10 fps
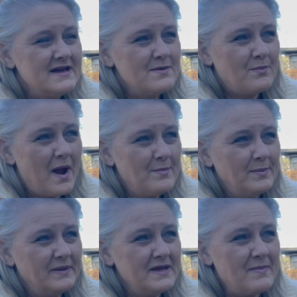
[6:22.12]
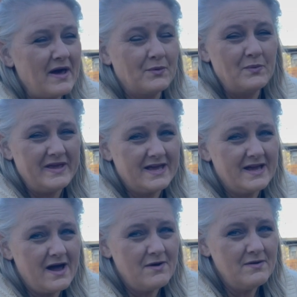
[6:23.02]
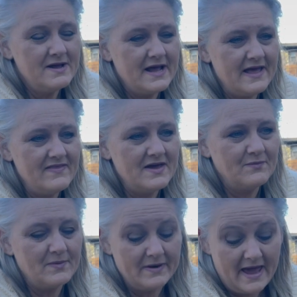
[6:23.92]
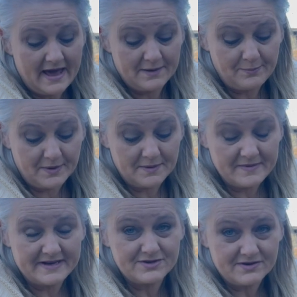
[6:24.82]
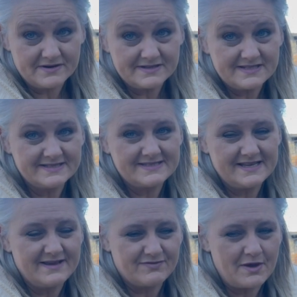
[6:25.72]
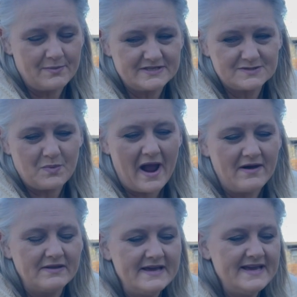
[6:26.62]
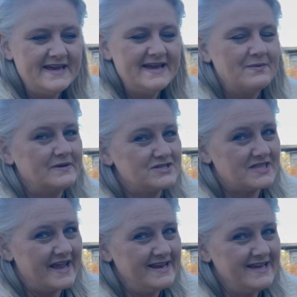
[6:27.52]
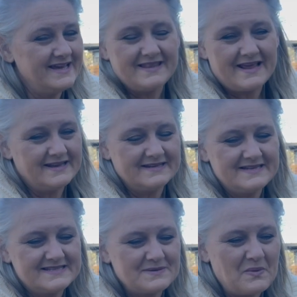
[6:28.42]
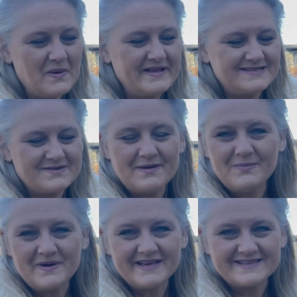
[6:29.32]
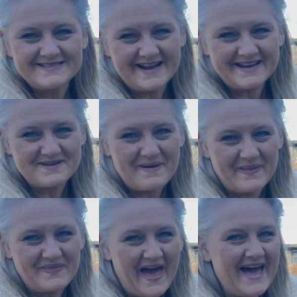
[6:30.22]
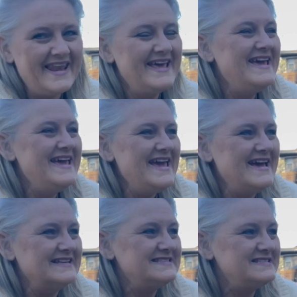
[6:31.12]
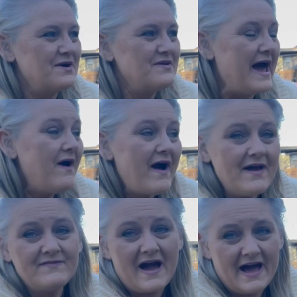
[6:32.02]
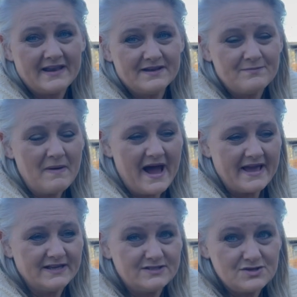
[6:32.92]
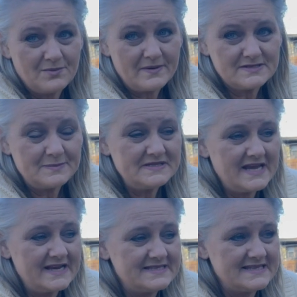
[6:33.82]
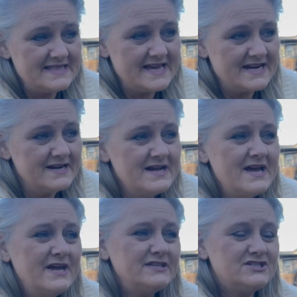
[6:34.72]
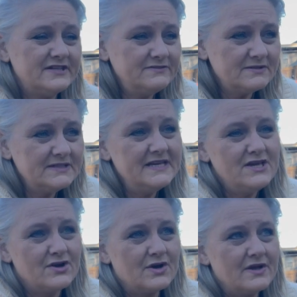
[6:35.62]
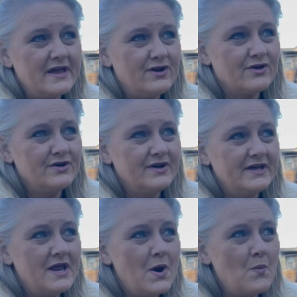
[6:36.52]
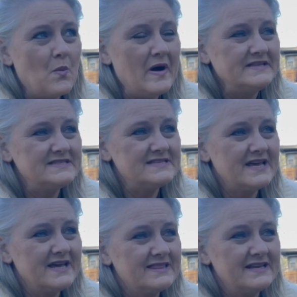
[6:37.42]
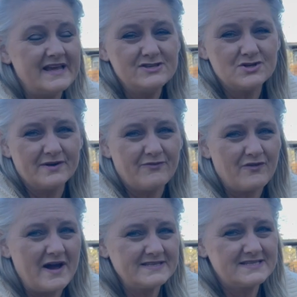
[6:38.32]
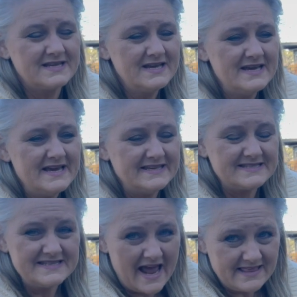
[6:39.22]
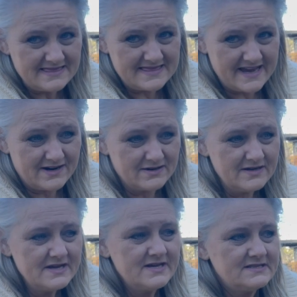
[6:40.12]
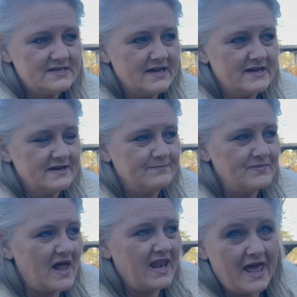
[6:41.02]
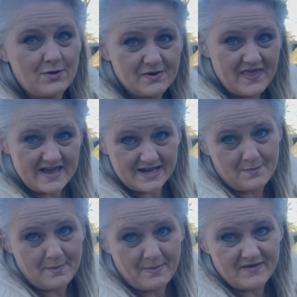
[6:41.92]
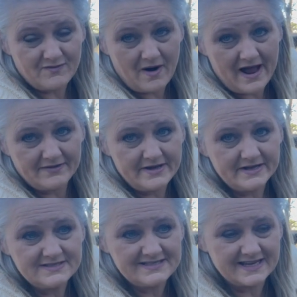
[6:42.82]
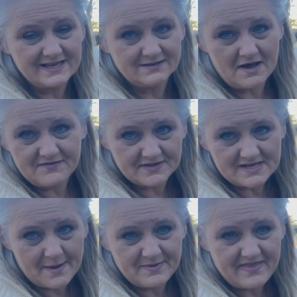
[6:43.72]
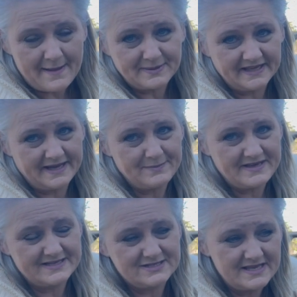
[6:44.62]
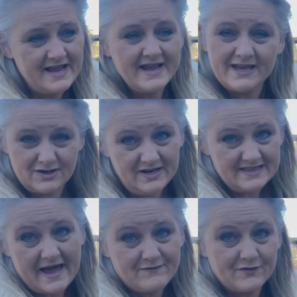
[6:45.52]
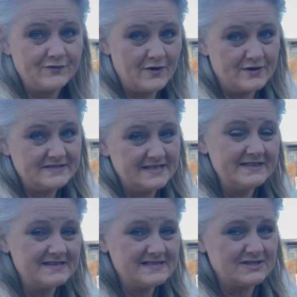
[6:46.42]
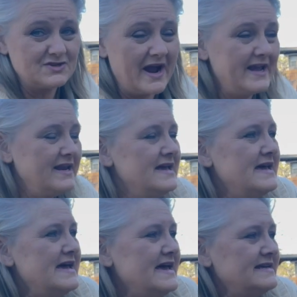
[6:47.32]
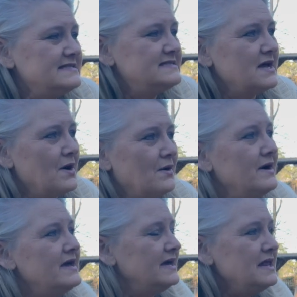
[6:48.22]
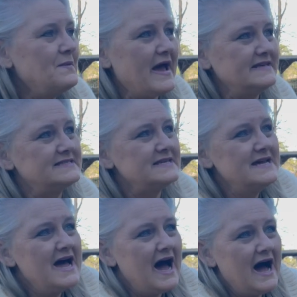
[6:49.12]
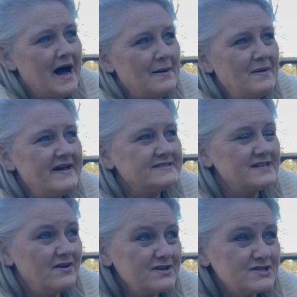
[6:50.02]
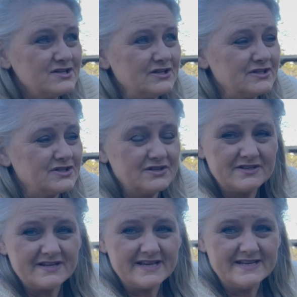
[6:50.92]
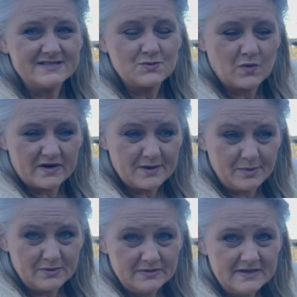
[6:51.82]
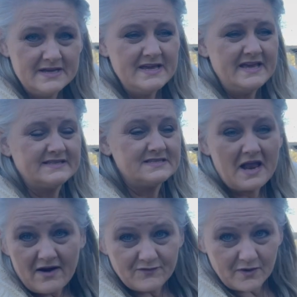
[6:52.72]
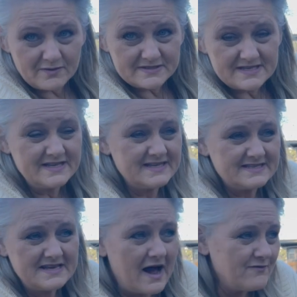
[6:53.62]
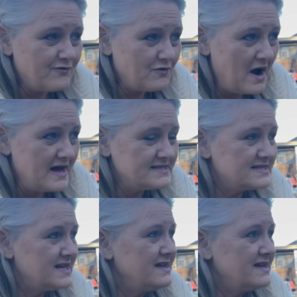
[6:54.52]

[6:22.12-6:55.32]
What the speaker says: probably about a week ago, and then we went ahead and put them in dirt to see if they would sprout, which they did. They didn't disappoint, so I'm pretty excited about that. And so now I've got my 2 rows of potatoes in there. Generally you're good once the danger of frost is not there, to, like when they get up above ground, to kill off the top of that plant, because you need that for photosynthesis, right? And so anyways, as long as your dirt is workable, it's not frozen, it's not frost,